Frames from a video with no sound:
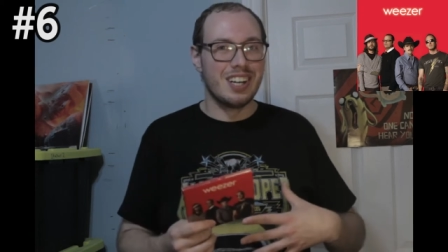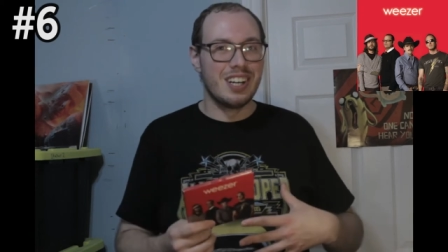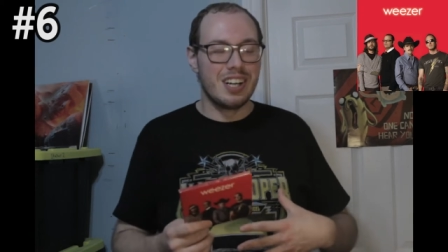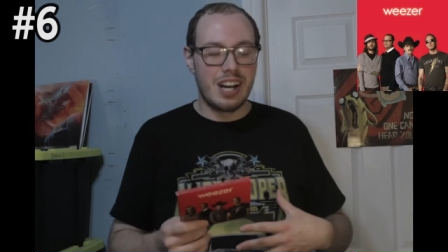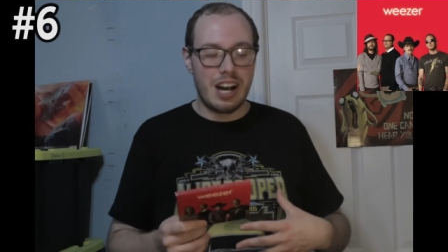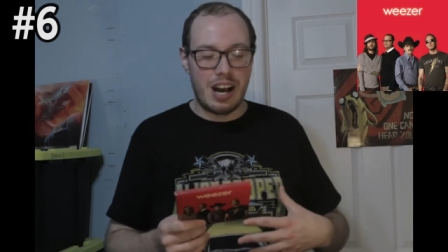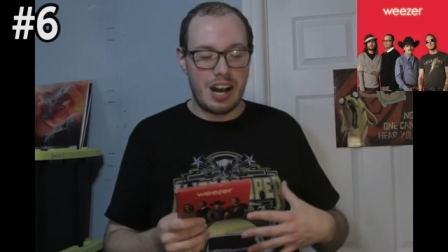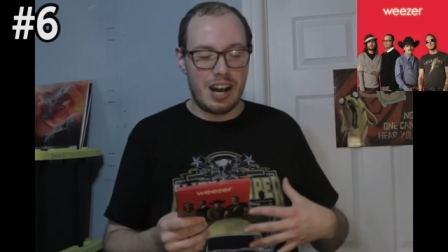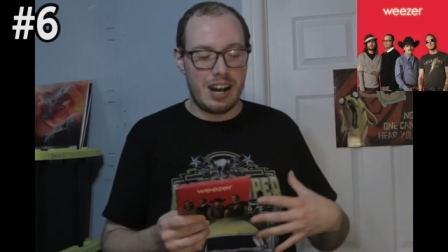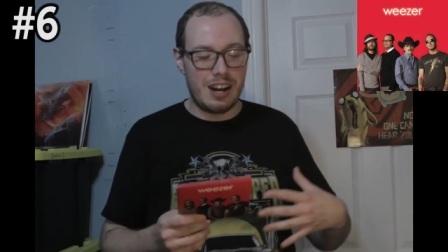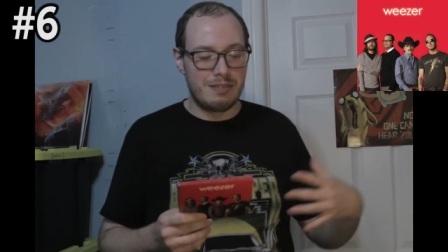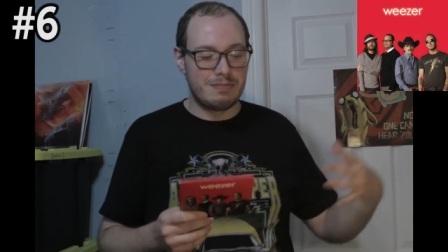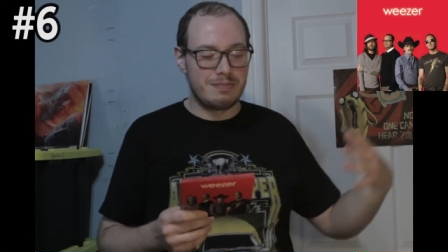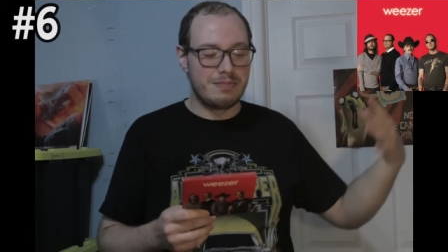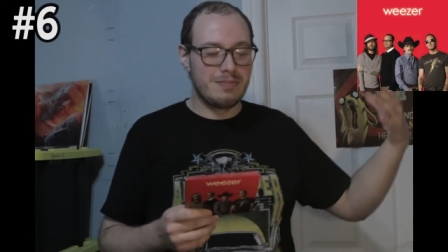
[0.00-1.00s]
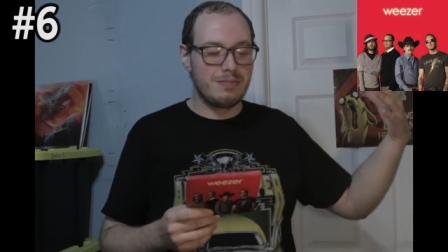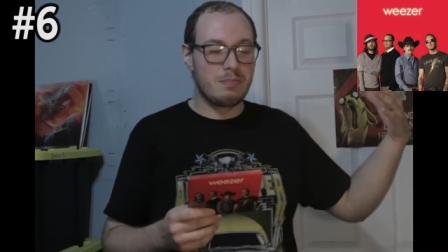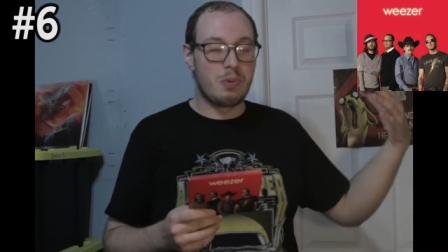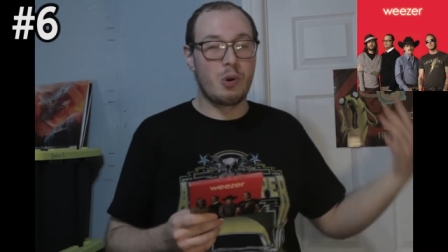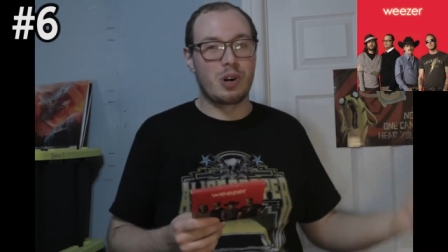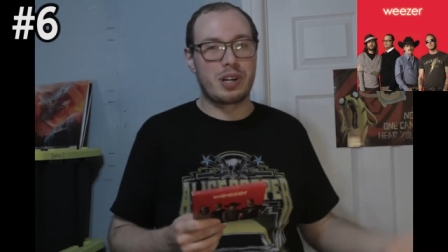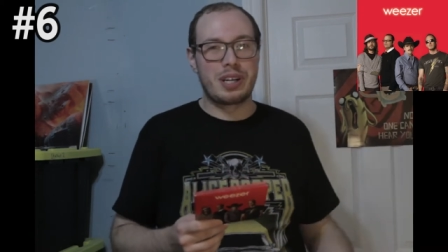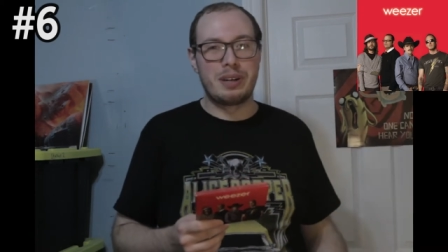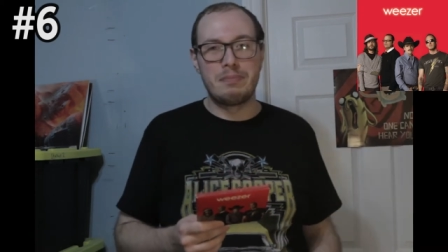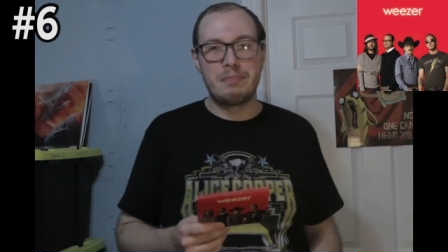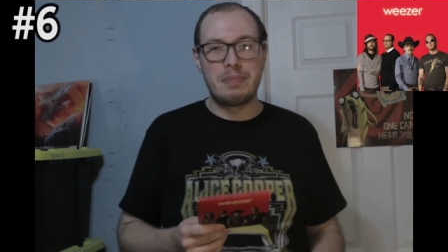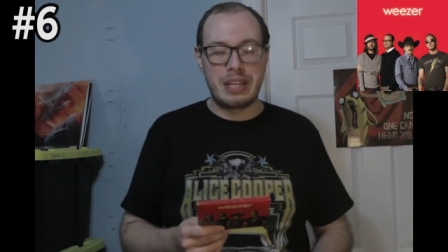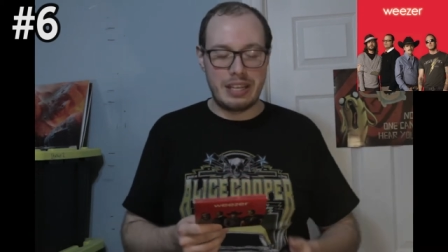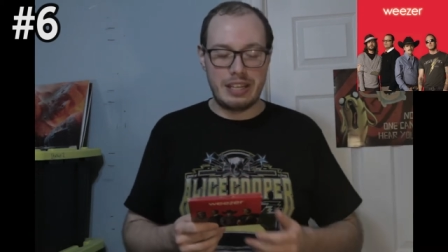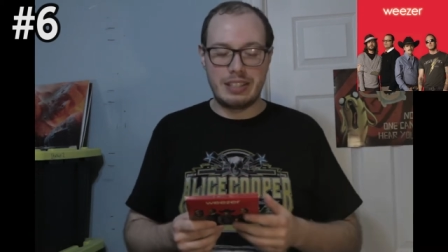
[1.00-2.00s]
uh, Pork and
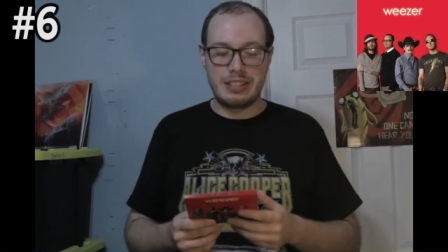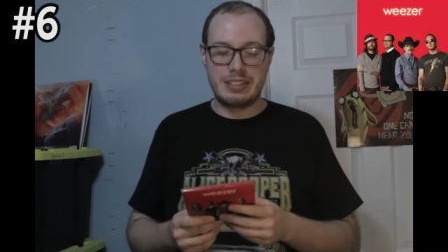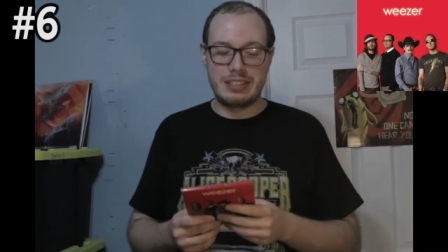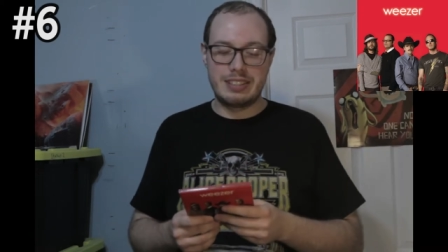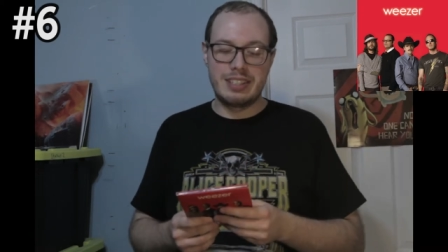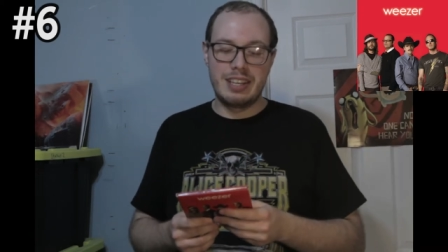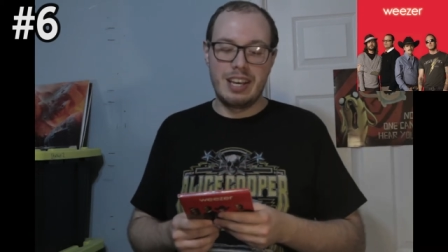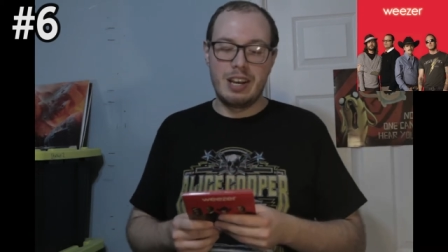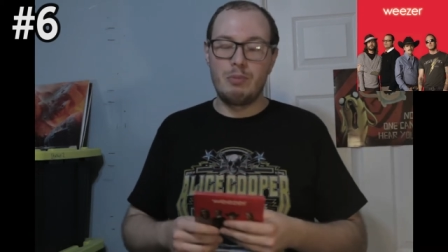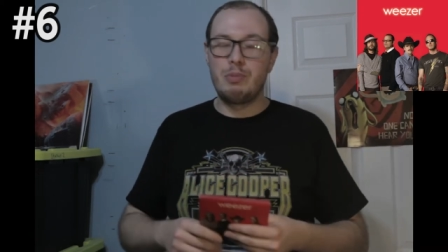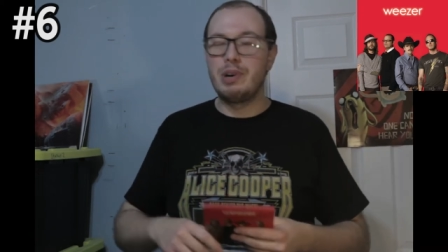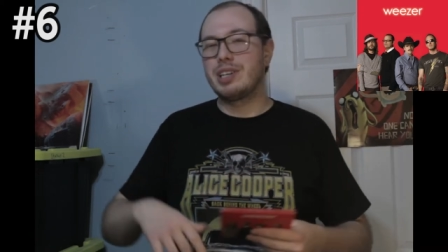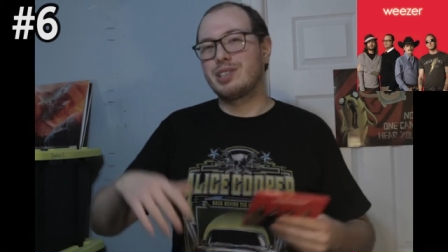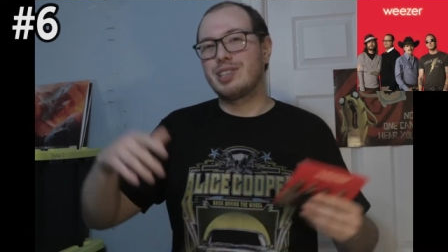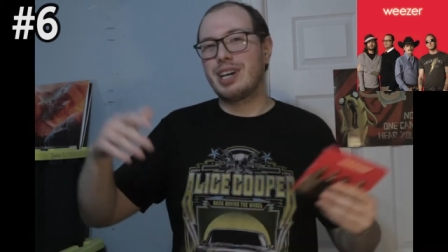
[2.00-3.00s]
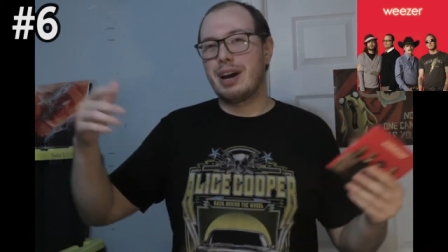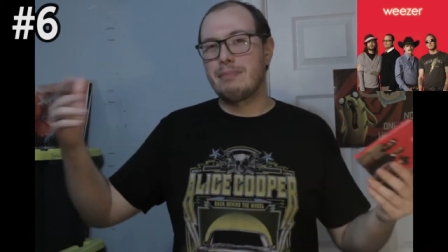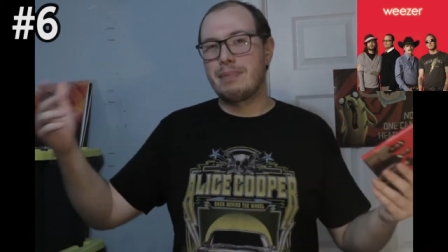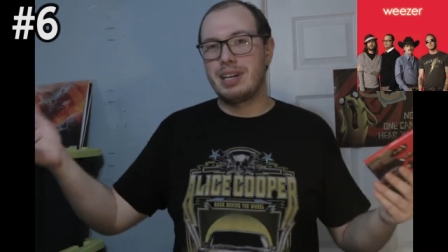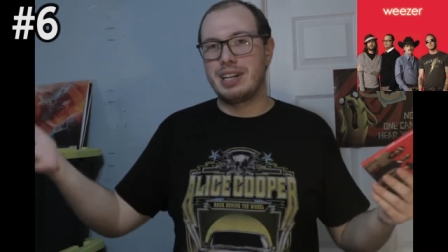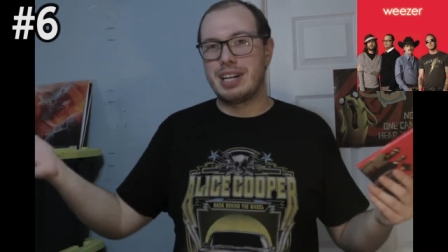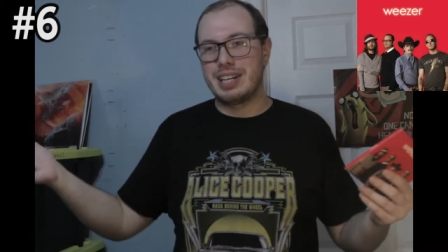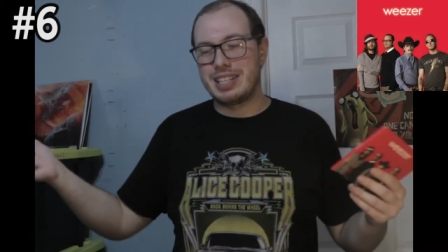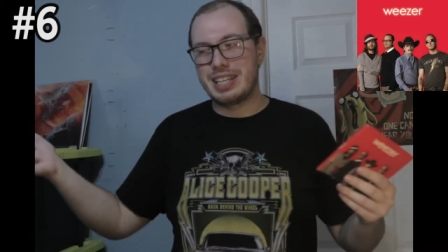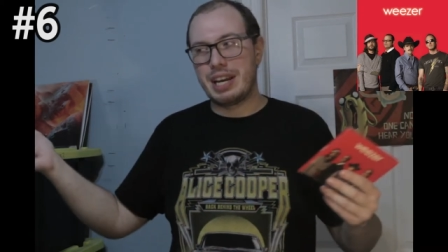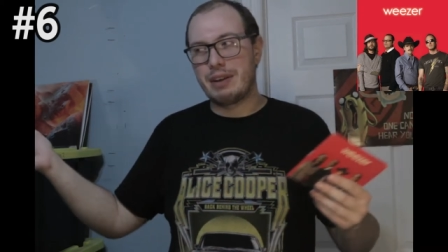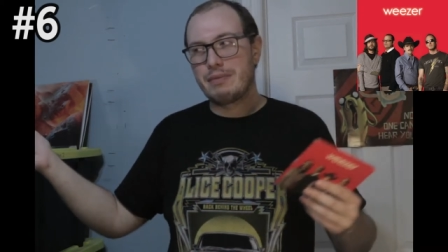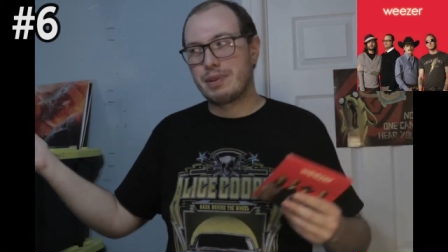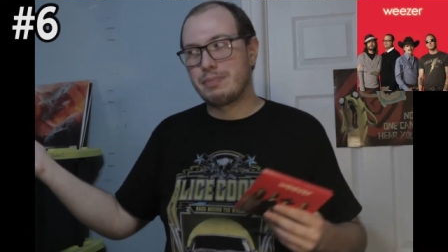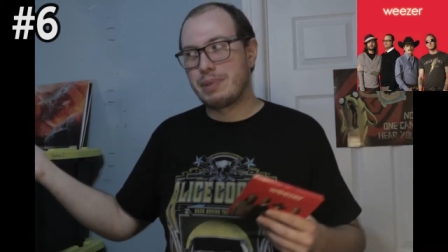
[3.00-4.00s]
Beans, which I mean I think
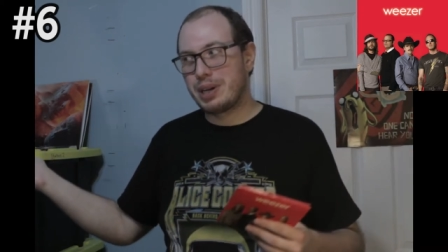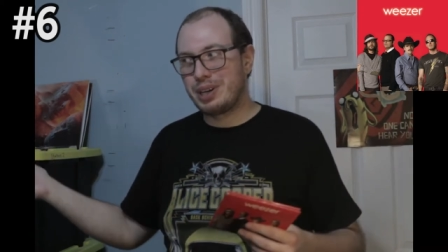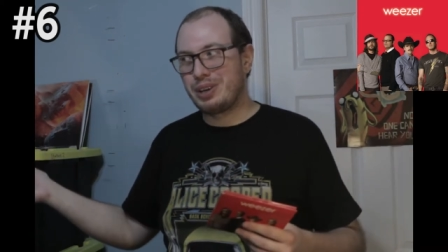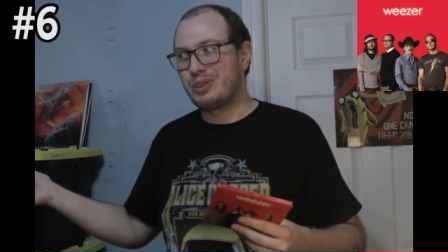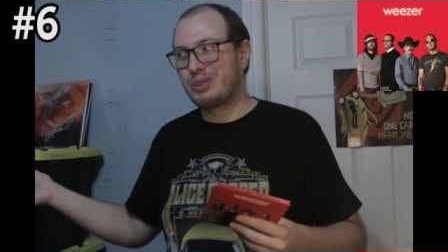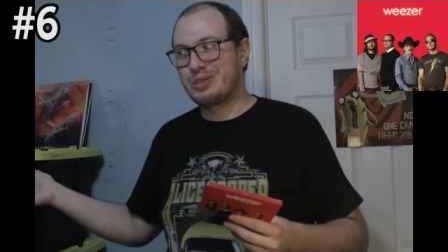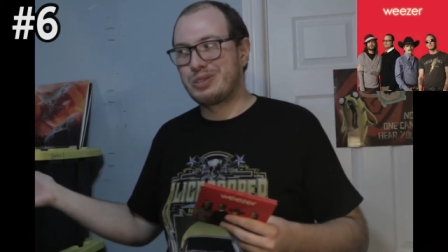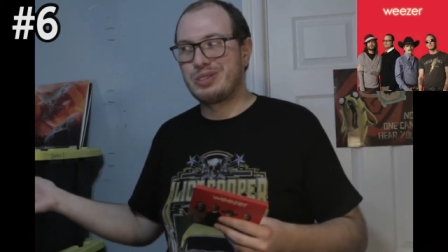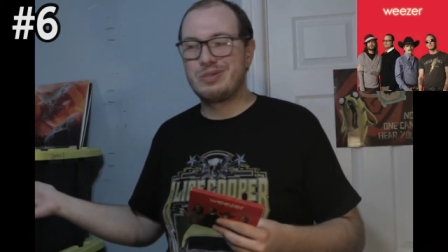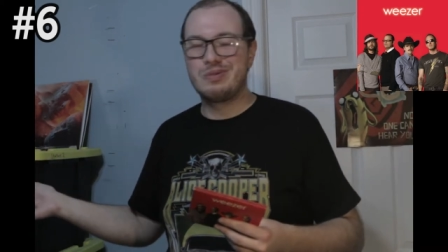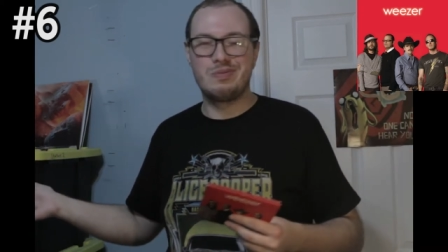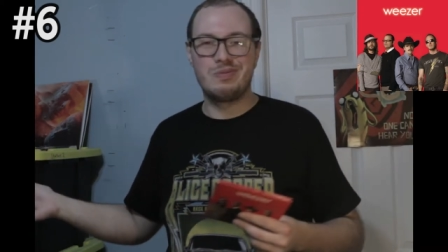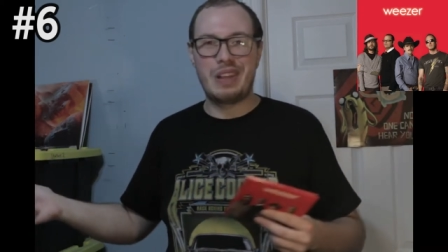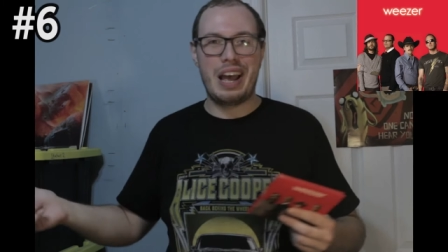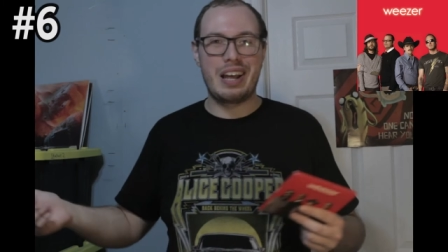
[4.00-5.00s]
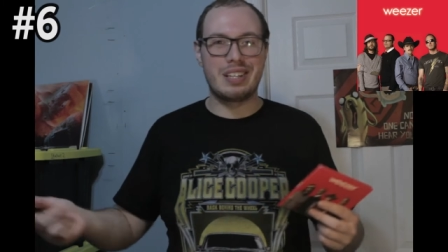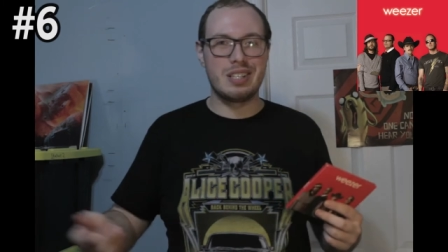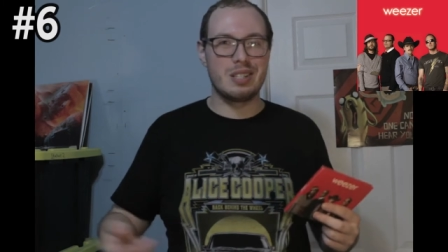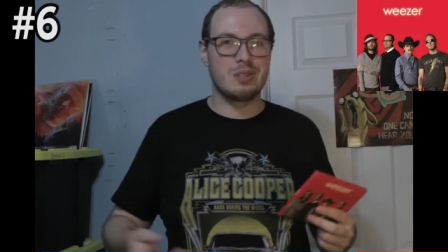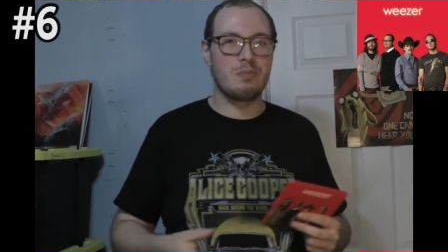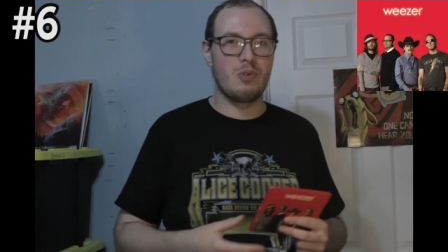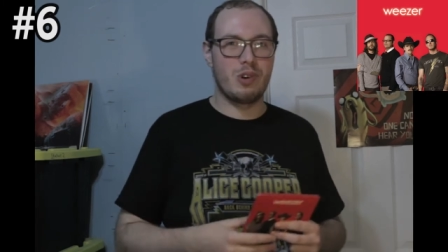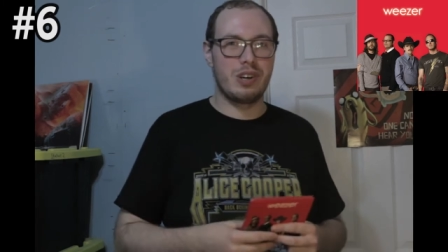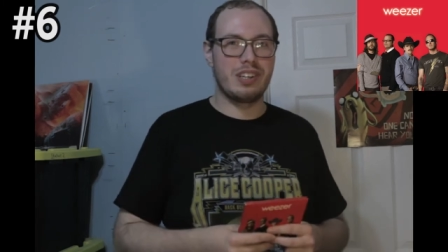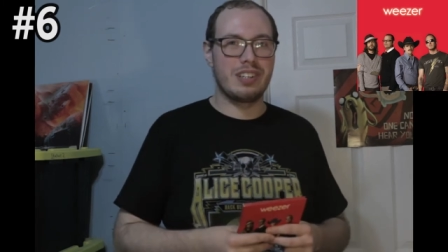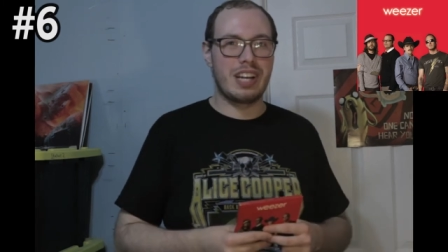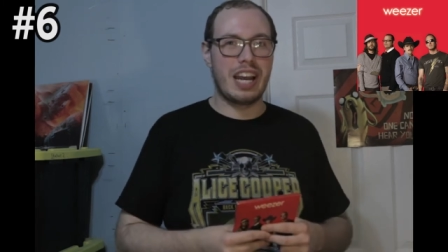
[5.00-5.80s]
everybody heard at this point.